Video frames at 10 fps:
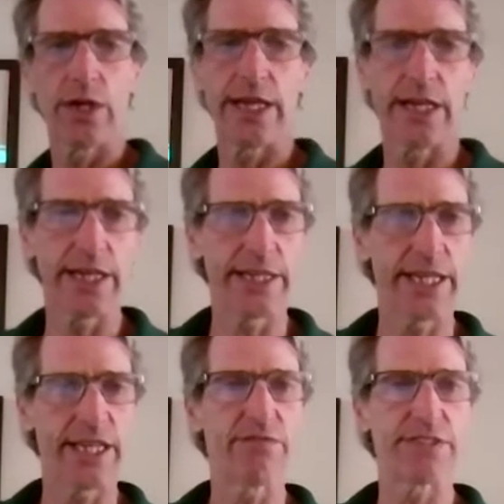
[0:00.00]
had
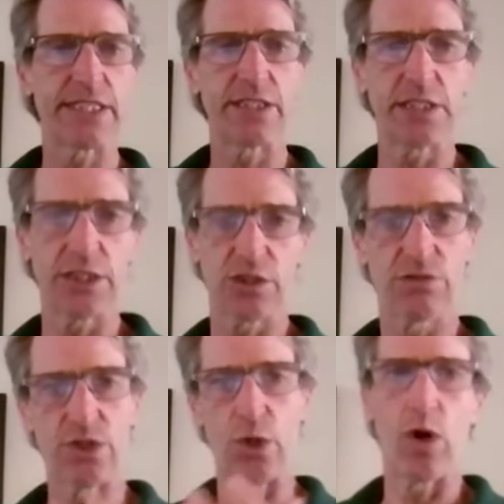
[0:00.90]
a variance
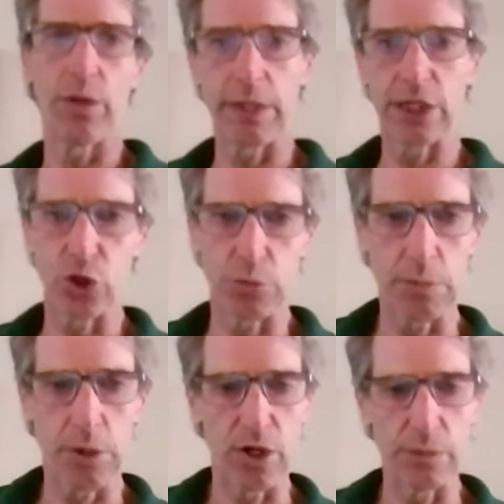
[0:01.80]
for a 1-bedroom
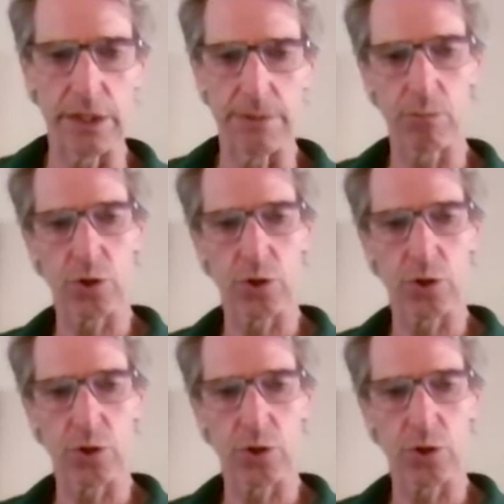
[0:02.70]
apartment.